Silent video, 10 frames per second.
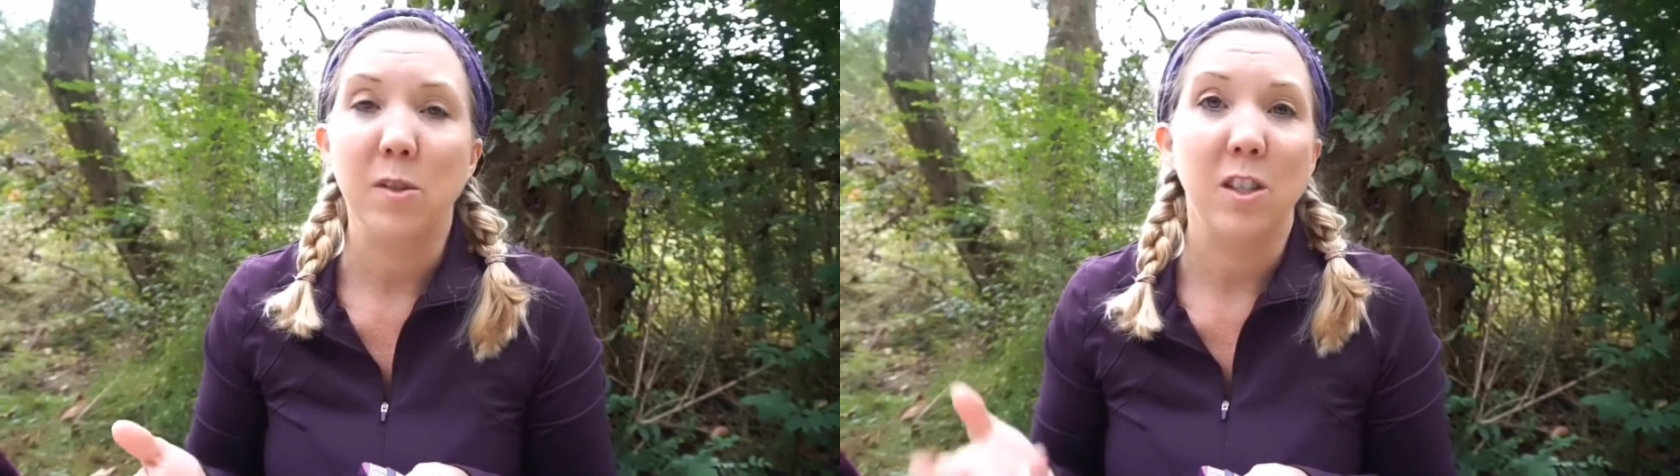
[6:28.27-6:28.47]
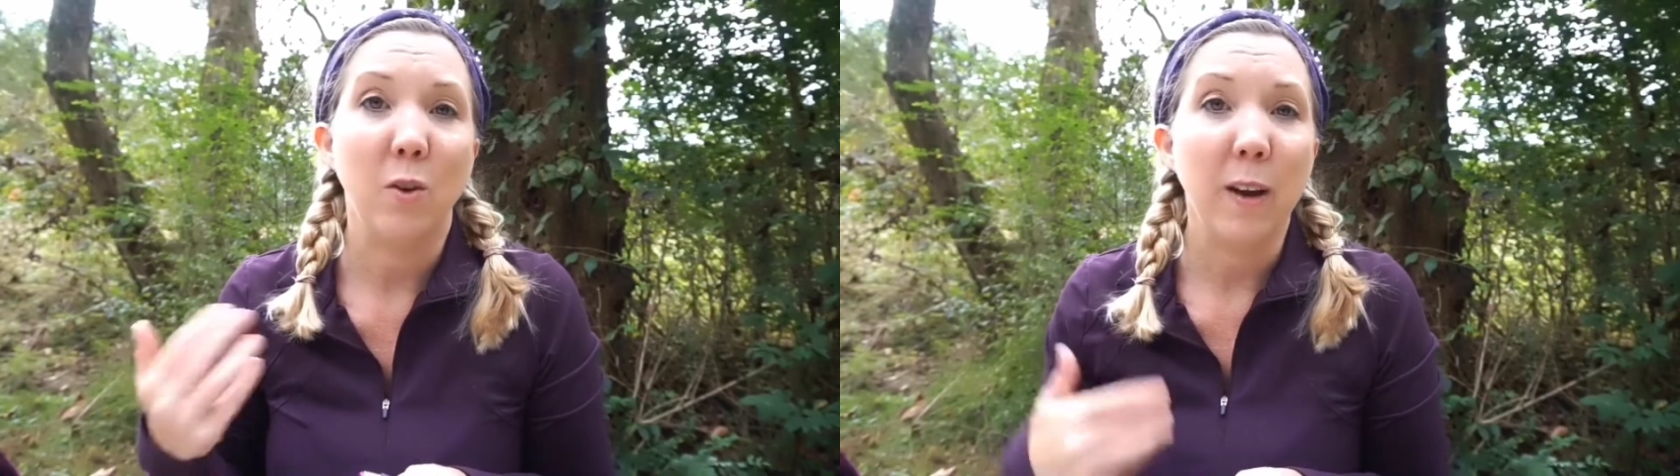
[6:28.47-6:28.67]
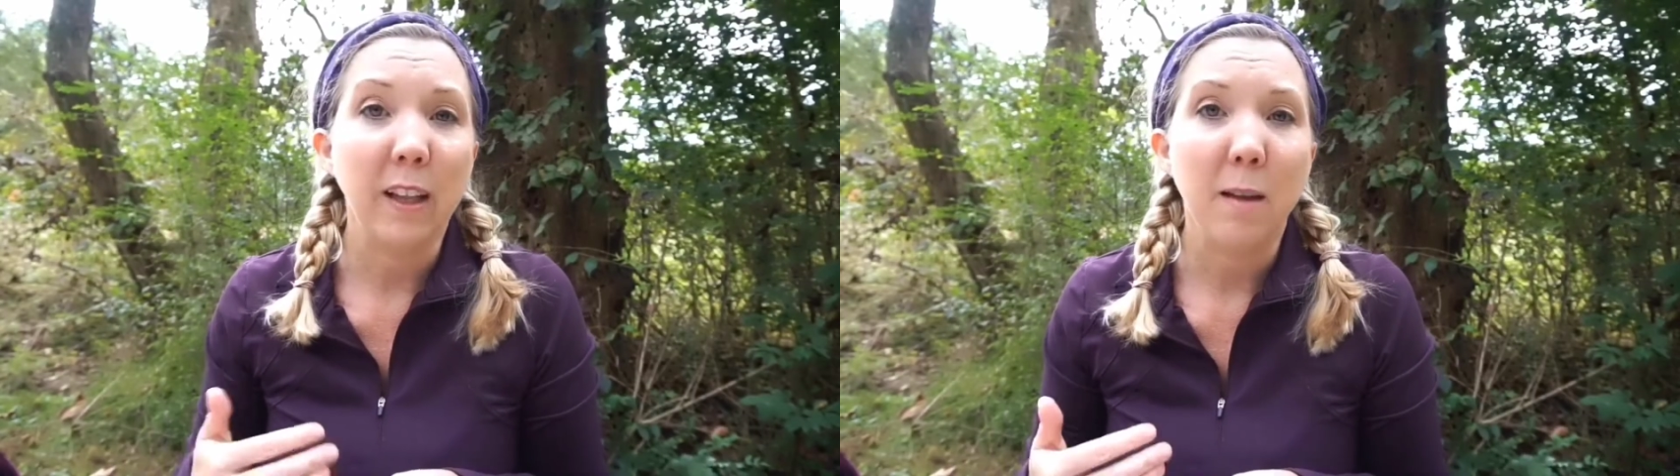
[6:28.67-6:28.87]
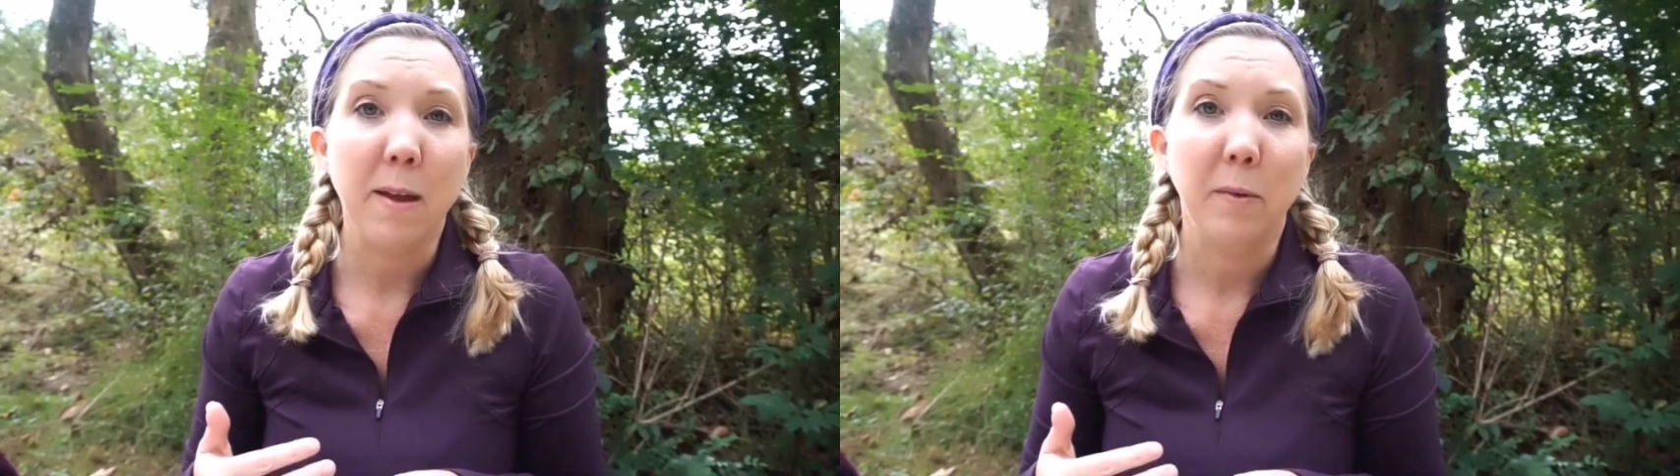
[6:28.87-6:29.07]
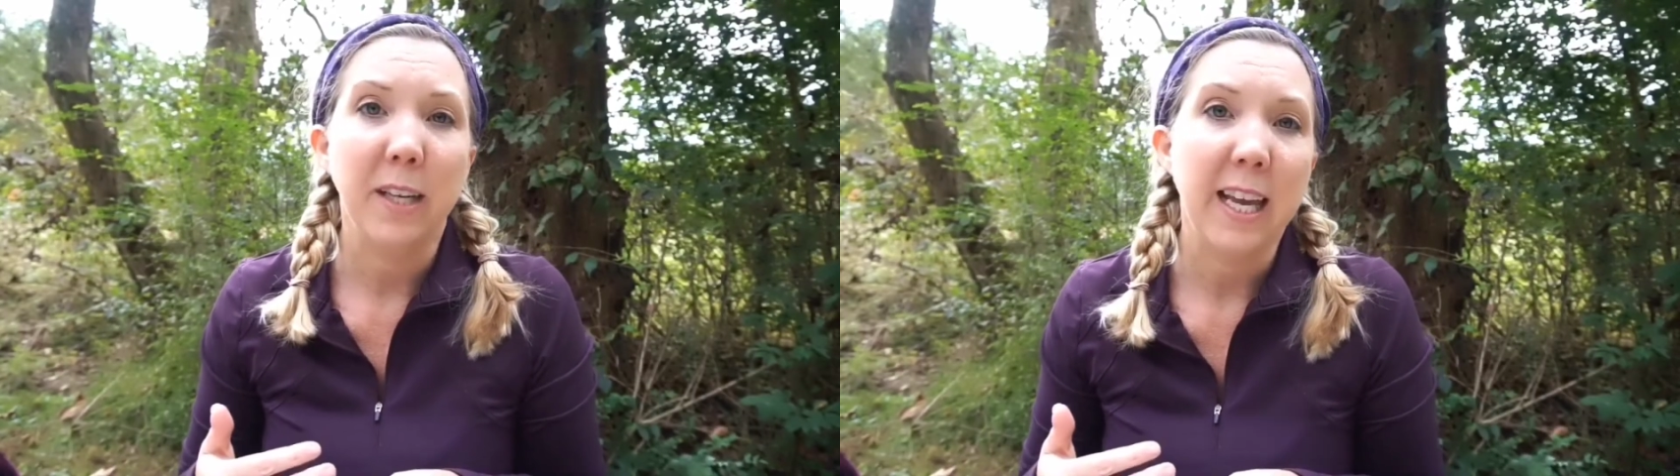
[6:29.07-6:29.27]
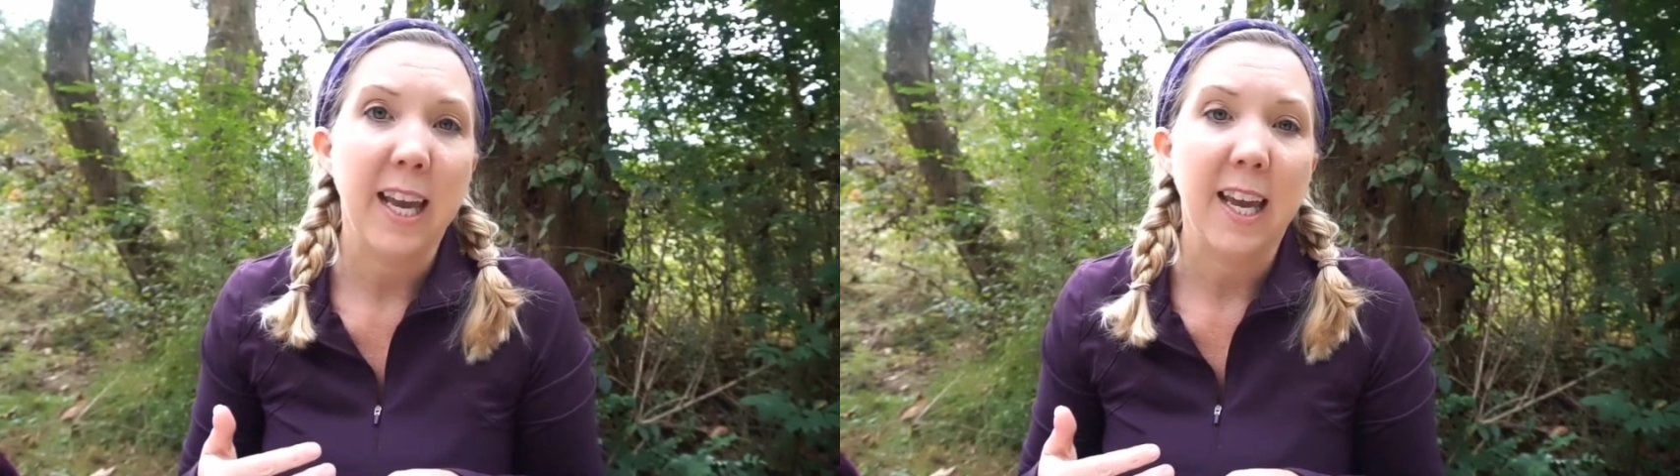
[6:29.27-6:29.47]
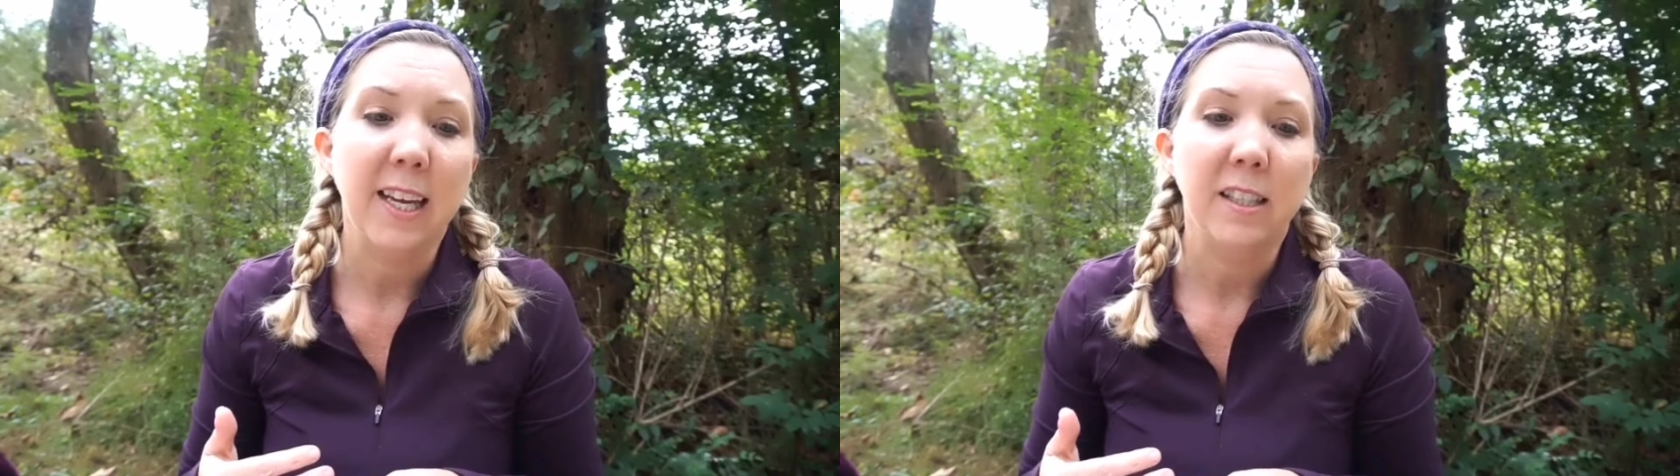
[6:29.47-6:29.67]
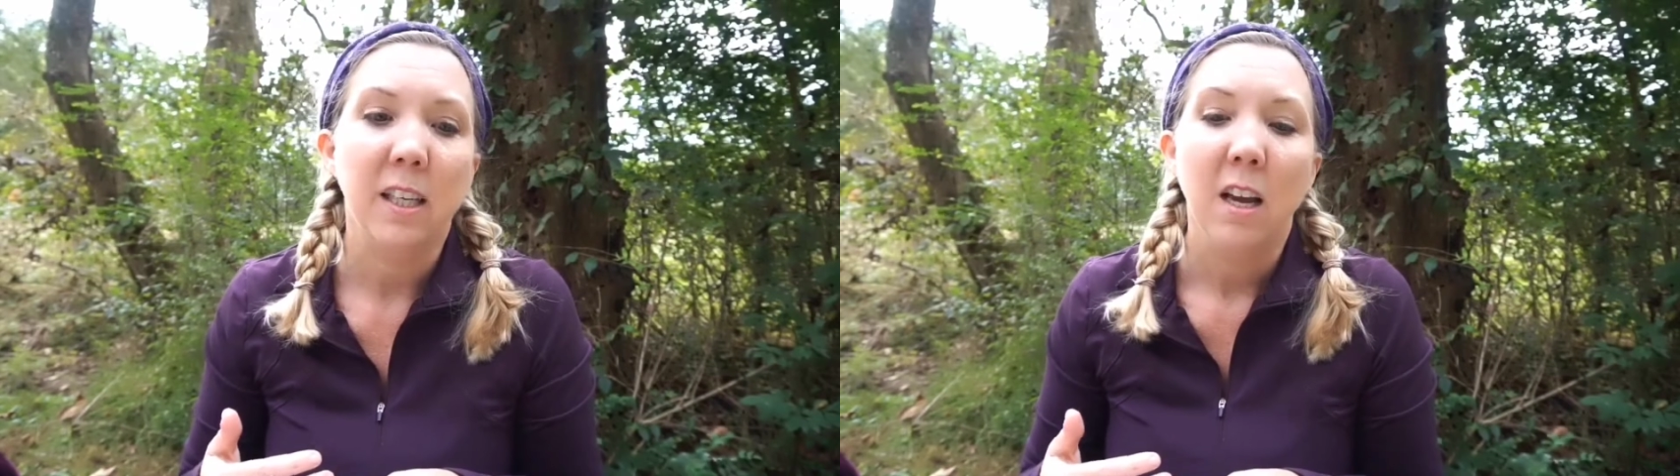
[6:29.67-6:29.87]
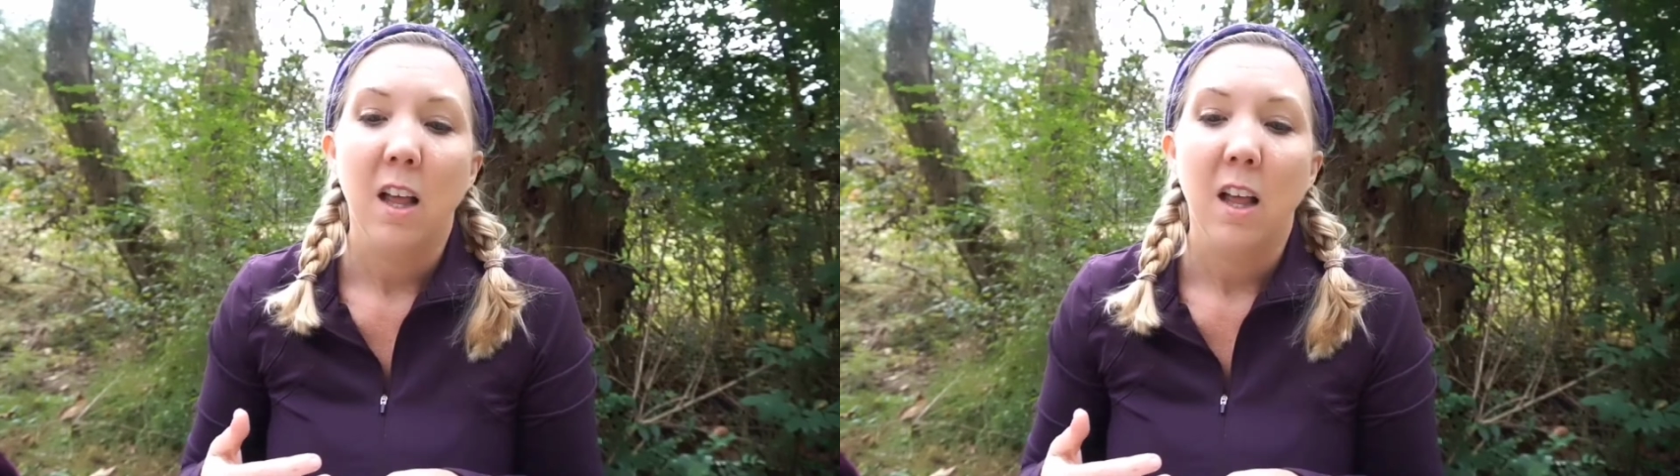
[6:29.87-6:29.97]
to quickly be able to eat